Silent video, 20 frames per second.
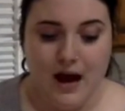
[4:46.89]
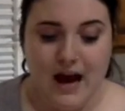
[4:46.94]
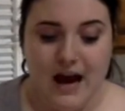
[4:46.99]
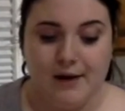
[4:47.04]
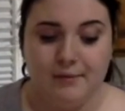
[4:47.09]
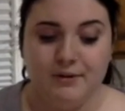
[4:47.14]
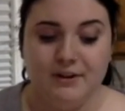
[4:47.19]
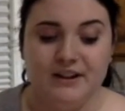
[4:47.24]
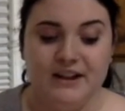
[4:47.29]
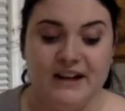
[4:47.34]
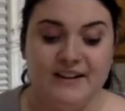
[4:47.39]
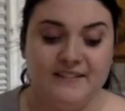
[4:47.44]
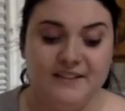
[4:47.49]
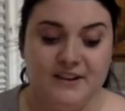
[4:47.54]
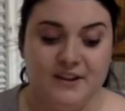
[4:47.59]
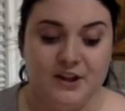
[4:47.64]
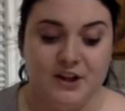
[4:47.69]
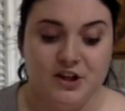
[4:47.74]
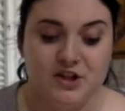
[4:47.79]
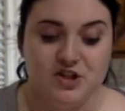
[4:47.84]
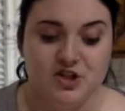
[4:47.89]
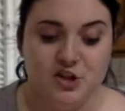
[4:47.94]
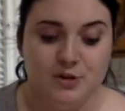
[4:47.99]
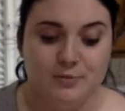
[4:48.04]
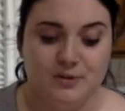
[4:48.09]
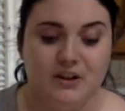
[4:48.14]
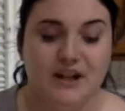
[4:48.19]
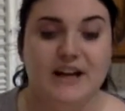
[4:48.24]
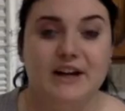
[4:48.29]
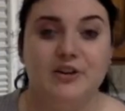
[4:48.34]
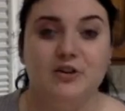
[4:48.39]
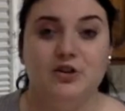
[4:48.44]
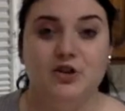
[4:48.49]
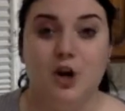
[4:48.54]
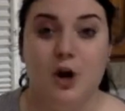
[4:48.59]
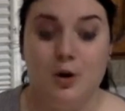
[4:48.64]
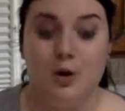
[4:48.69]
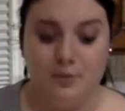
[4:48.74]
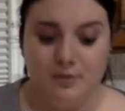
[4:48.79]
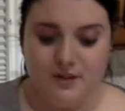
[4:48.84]
I realize that the consumer likes
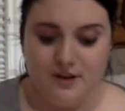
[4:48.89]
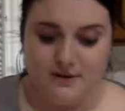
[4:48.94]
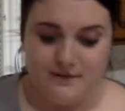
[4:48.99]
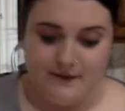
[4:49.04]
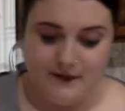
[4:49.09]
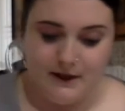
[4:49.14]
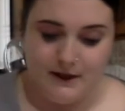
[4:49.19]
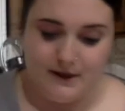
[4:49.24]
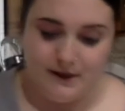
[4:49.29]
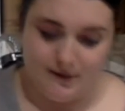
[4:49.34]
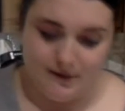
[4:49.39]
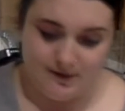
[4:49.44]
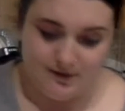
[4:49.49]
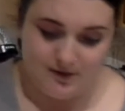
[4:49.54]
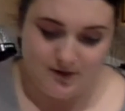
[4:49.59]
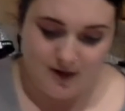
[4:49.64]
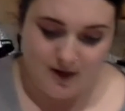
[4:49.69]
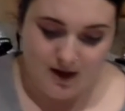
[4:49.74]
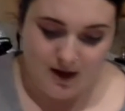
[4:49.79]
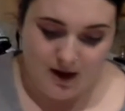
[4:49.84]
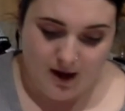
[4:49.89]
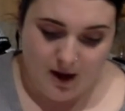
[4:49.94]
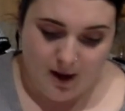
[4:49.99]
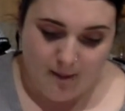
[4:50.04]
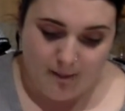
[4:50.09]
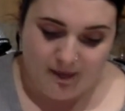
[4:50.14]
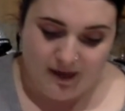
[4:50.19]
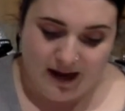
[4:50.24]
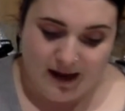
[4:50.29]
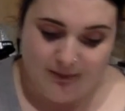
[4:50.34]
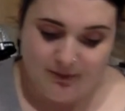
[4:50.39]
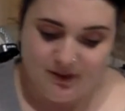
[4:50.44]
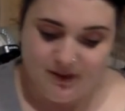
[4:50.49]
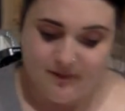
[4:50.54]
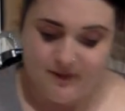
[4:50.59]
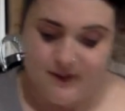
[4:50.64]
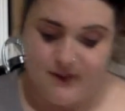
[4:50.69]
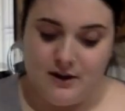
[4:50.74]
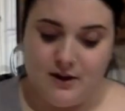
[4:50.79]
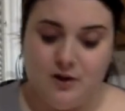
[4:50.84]
to own their vehicles, but I believe
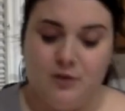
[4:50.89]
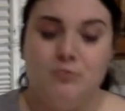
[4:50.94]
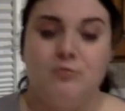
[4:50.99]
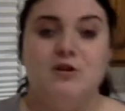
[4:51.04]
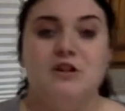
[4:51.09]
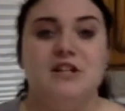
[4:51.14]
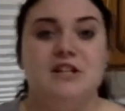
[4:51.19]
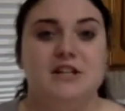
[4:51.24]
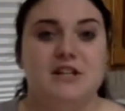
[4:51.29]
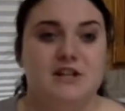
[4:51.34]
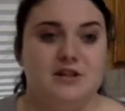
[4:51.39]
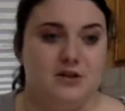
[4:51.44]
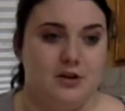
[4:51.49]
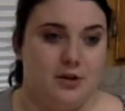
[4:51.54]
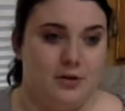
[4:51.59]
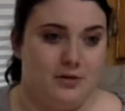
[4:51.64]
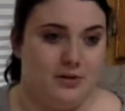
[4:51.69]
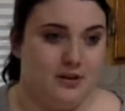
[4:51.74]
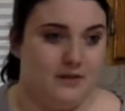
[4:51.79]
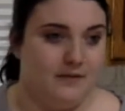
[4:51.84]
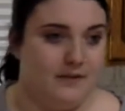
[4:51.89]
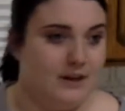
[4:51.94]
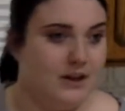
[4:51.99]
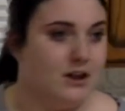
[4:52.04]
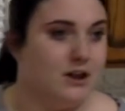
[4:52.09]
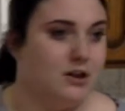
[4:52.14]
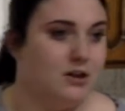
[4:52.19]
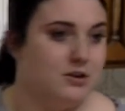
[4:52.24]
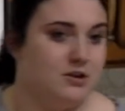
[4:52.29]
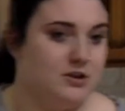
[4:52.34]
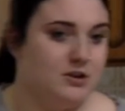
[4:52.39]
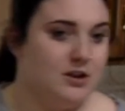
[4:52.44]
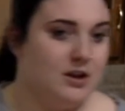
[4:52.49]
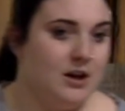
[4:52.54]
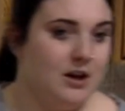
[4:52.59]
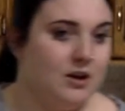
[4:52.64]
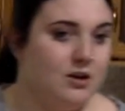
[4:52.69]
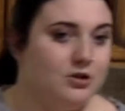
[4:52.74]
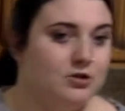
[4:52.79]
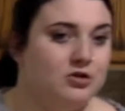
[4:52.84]
that they don't really need to own their vehicles.
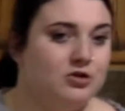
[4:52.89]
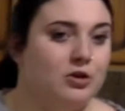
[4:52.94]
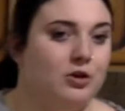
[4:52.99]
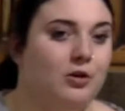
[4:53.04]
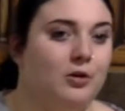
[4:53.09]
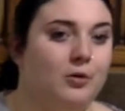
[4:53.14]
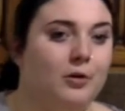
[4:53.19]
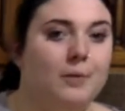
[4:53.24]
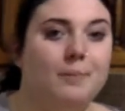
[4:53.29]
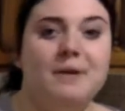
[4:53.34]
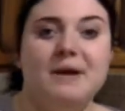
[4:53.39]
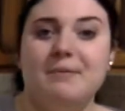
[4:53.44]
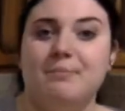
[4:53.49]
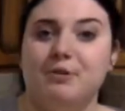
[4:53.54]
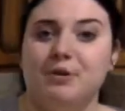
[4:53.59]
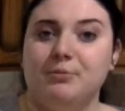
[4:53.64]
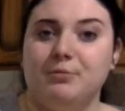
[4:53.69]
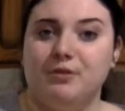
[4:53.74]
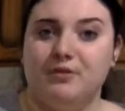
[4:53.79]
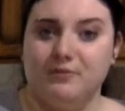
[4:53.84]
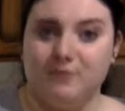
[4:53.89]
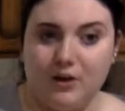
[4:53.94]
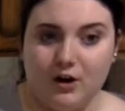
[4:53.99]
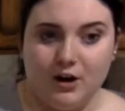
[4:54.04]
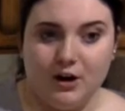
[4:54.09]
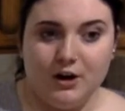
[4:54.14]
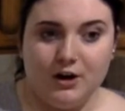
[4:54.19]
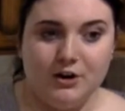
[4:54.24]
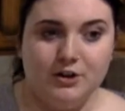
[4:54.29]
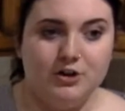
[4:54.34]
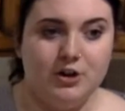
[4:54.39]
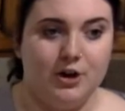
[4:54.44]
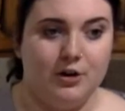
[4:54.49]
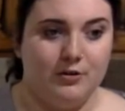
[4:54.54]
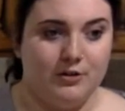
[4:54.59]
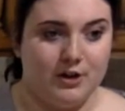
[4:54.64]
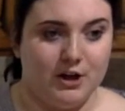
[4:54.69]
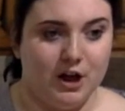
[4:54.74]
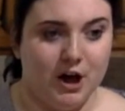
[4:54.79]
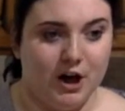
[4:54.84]
So people prefer to
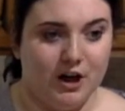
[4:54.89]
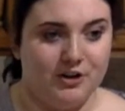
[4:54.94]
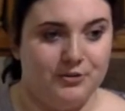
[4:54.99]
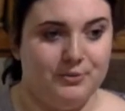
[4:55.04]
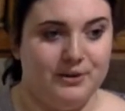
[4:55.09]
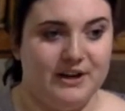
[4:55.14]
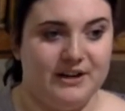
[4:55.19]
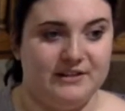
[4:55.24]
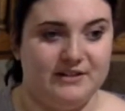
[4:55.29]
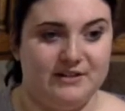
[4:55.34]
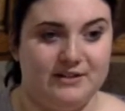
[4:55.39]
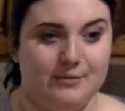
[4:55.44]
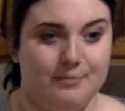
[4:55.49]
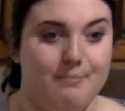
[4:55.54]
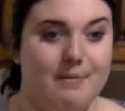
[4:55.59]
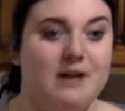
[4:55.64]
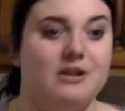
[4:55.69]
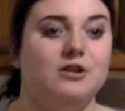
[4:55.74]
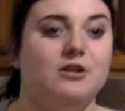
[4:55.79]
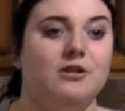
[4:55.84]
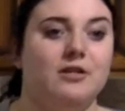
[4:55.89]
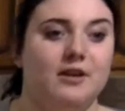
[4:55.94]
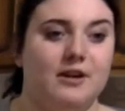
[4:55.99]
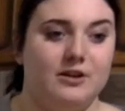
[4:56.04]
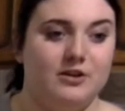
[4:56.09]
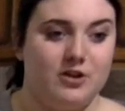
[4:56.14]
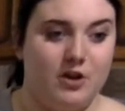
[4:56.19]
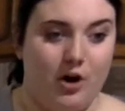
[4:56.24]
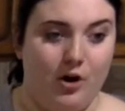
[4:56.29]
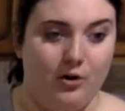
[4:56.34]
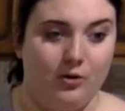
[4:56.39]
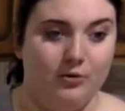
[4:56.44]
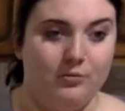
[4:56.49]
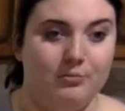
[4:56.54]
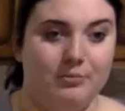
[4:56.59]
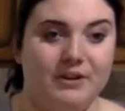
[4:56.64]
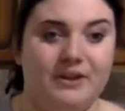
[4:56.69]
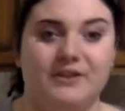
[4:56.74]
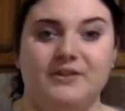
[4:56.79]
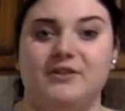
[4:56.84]
own their cars because it's a mental thing to own,
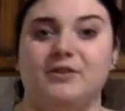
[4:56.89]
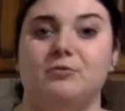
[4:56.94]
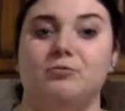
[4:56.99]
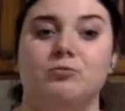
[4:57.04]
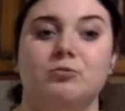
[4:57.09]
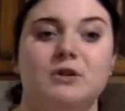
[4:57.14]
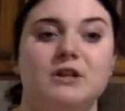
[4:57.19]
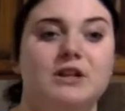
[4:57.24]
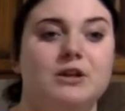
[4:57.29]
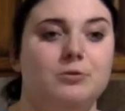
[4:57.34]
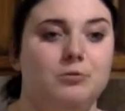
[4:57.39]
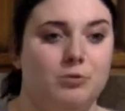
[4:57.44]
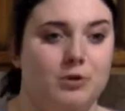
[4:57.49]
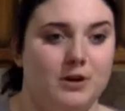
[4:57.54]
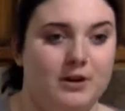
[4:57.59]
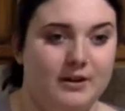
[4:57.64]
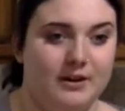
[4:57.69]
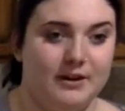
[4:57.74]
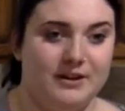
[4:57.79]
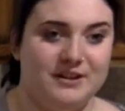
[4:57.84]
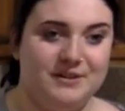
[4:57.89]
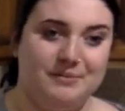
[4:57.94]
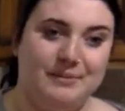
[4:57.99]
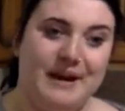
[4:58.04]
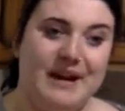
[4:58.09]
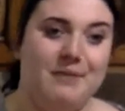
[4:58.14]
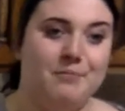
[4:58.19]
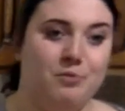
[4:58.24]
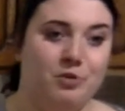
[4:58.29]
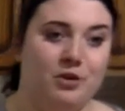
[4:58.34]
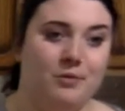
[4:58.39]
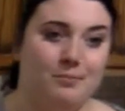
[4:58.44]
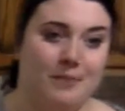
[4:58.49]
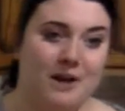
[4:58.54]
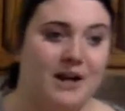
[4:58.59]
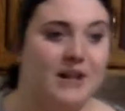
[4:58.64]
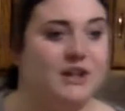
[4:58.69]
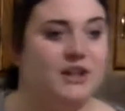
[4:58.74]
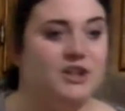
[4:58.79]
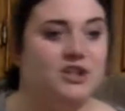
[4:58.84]
but is it really worth it to pay more
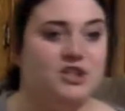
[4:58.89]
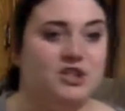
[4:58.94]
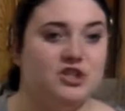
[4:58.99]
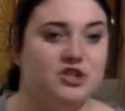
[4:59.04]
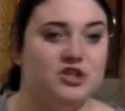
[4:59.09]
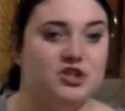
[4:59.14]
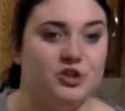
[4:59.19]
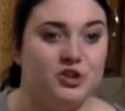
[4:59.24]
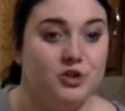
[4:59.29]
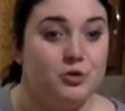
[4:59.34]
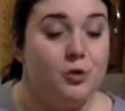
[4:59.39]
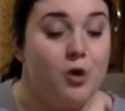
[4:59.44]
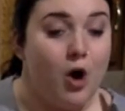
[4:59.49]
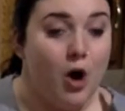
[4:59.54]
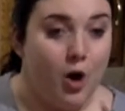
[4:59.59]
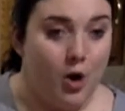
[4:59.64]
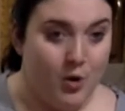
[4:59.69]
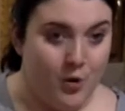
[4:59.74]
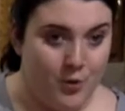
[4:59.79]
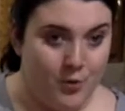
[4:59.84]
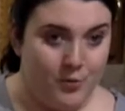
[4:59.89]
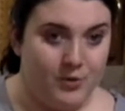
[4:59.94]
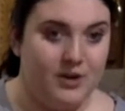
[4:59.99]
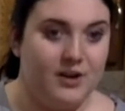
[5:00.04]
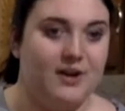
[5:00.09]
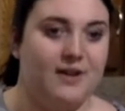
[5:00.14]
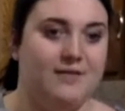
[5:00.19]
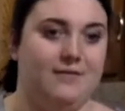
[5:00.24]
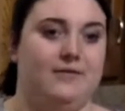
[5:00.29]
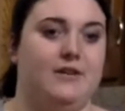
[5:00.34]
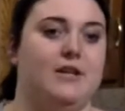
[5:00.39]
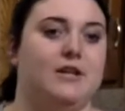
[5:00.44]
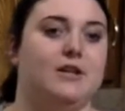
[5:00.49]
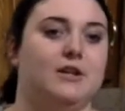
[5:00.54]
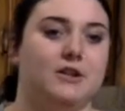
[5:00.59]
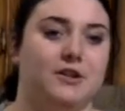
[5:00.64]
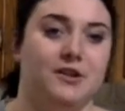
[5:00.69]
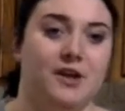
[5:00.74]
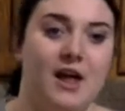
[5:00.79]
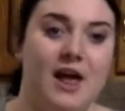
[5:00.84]
money just so you own a
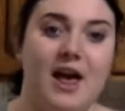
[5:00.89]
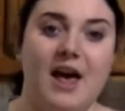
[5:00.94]
vehicle.